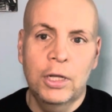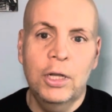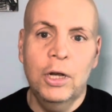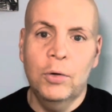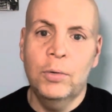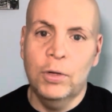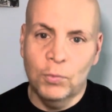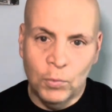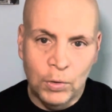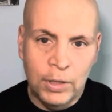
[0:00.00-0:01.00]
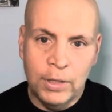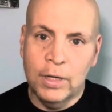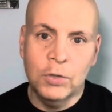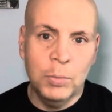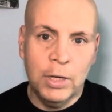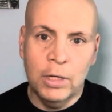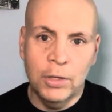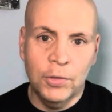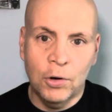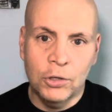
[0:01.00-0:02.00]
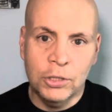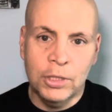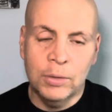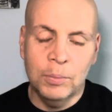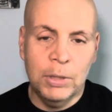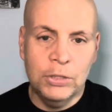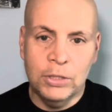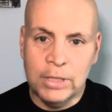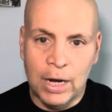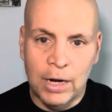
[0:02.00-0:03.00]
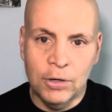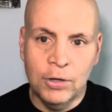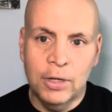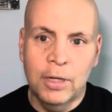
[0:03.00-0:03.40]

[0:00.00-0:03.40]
it really does make you lethargic, makes you tired.